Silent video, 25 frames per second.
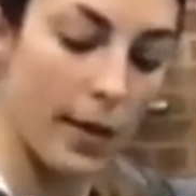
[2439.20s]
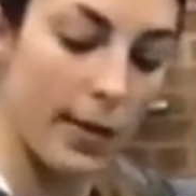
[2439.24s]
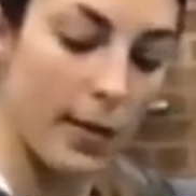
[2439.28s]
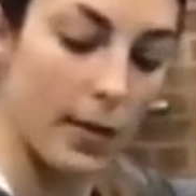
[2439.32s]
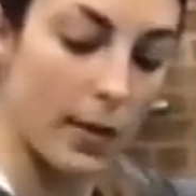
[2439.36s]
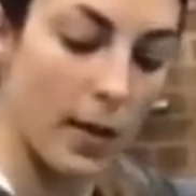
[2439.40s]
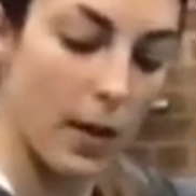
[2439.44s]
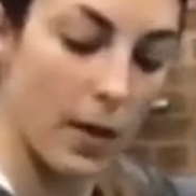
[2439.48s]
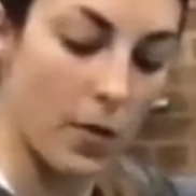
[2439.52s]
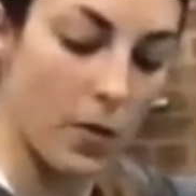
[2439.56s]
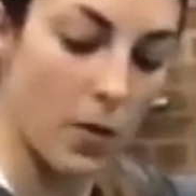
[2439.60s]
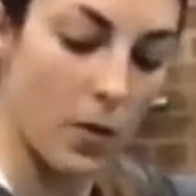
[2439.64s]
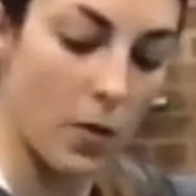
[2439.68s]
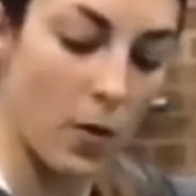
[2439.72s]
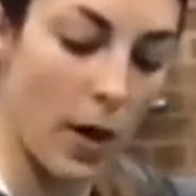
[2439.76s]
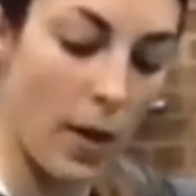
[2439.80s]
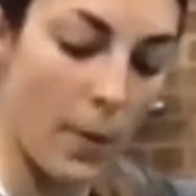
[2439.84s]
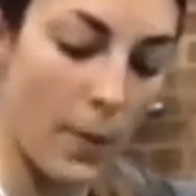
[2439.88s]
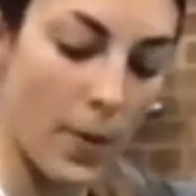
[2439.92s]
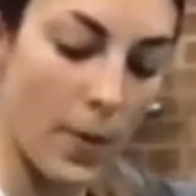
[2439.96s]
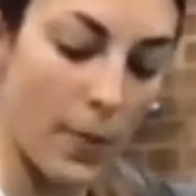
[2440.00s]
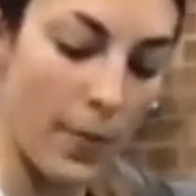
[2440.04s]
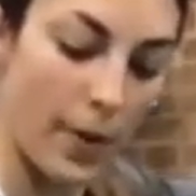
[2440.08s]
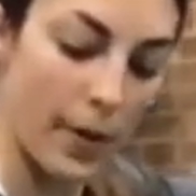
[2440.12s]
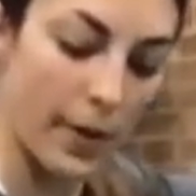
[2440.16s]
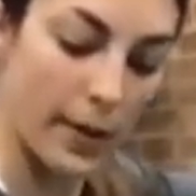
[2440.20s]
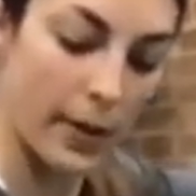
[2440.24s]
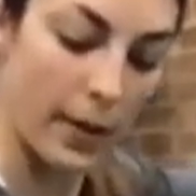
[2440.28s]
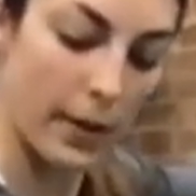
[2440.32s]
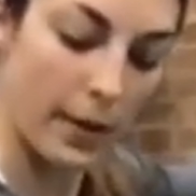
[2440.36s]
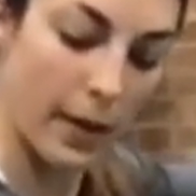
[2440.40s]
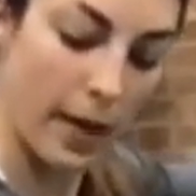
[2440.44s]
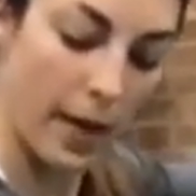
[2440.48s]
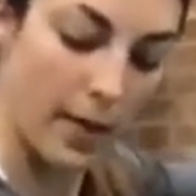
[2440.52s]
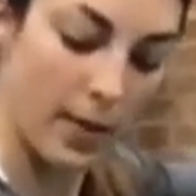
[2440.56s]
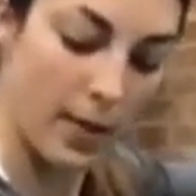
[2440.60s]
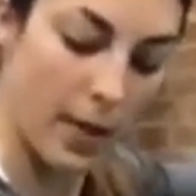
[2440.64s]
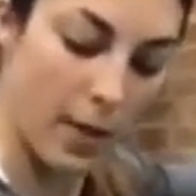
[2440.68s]
Tense your upper body,
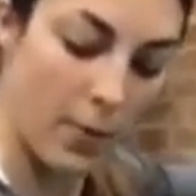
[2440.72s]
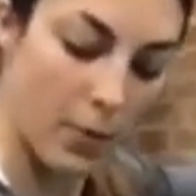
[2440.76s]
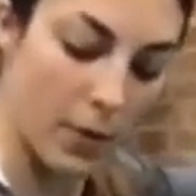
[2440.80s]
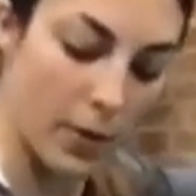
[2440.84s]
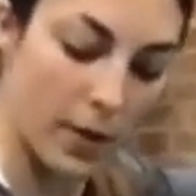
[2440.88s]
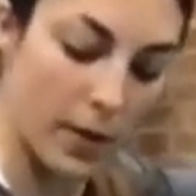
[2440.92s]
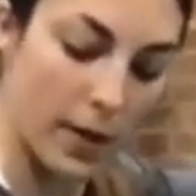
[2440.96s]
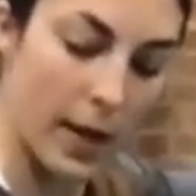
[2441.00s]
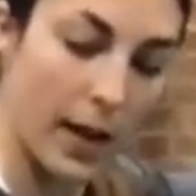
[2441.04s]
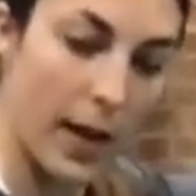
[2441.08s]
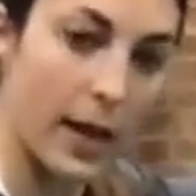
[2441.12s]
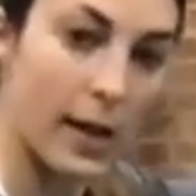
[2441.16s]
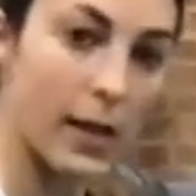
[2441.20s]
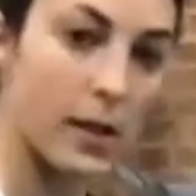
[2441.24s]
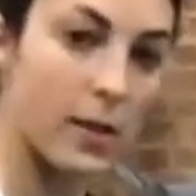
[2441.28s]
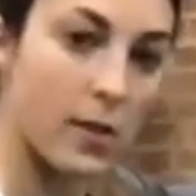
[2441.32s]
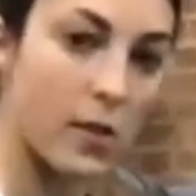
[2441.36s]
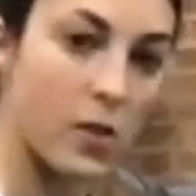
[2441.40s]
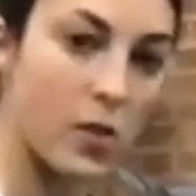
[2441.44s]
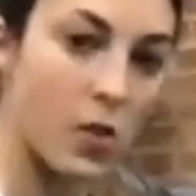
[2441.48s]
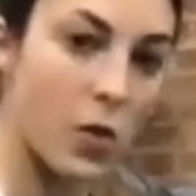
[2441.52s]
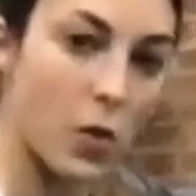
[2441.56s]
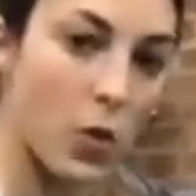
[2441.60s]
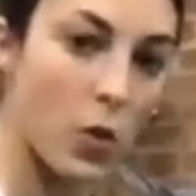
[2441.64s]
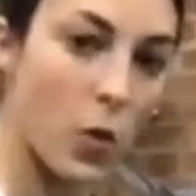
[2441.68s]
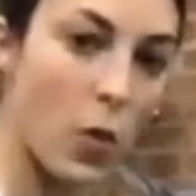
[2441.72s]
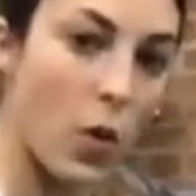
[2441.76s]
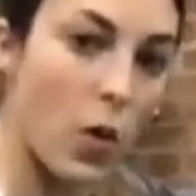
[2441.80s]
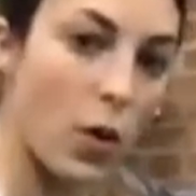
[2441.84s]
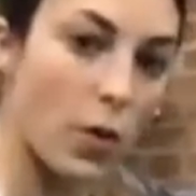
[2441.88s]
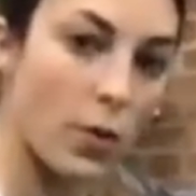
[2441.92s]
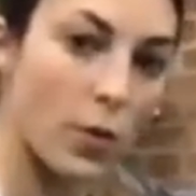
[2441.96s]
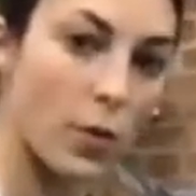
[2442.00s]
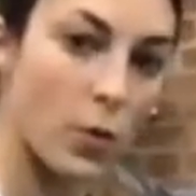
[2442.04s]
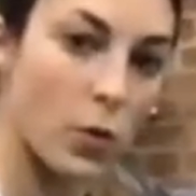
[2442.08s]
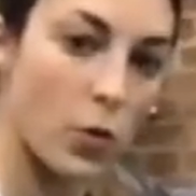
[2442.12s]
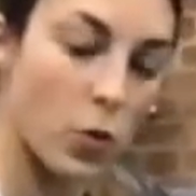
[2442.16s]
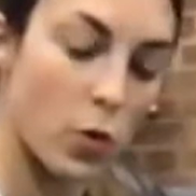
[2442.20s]
tense everything else. Your
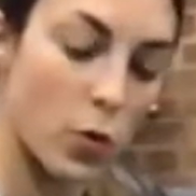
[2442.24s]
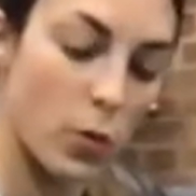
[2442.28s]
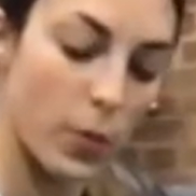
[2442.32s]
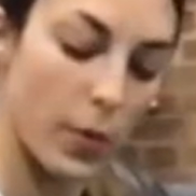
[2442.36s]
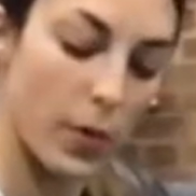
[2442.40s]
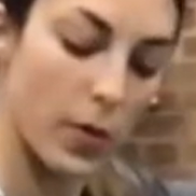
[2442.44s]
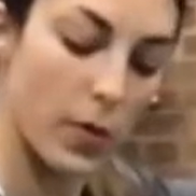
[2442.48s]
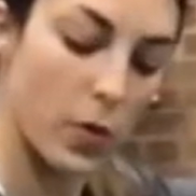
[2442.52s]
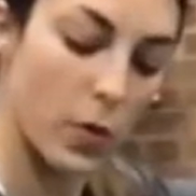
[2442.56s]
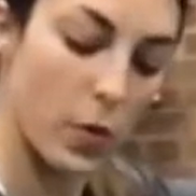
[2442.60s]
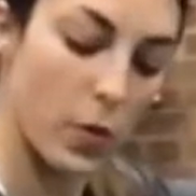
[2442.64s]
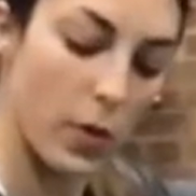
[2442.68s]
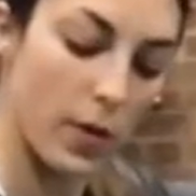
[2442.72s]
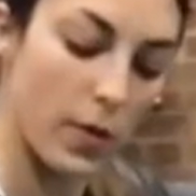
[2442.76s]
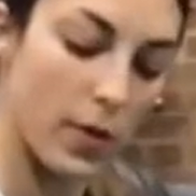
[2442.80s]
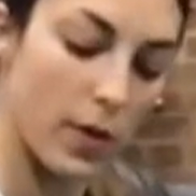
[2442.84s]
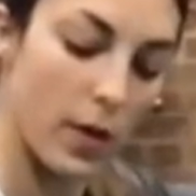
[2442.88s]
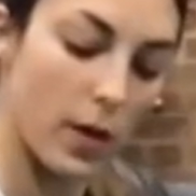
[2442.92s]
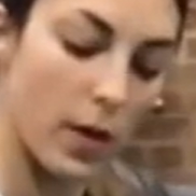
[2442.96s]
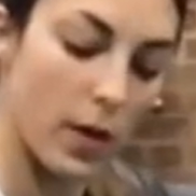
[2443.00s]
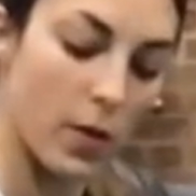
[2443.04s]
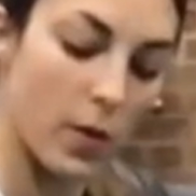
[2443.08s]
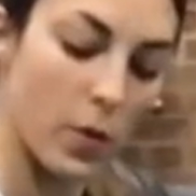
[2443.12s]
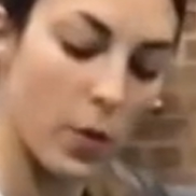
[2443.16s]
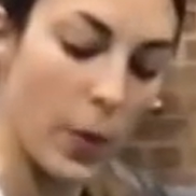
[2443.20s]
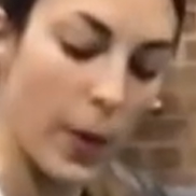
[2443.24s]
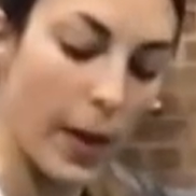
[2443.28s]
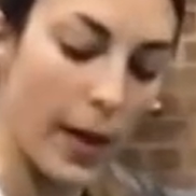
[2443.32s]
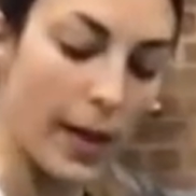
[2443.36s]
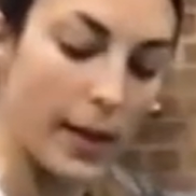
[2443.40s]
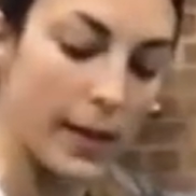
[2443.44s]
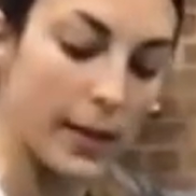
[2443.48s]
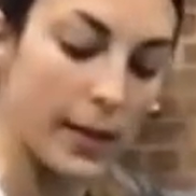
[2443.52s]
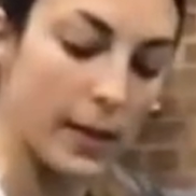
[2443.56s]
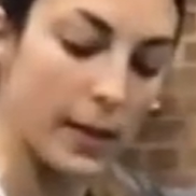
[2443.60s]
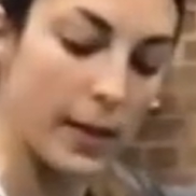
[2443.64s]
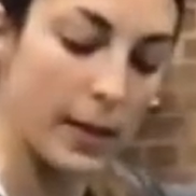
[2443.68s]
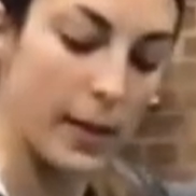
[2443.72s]
quads should be squeezing as
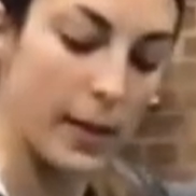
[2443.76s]
well.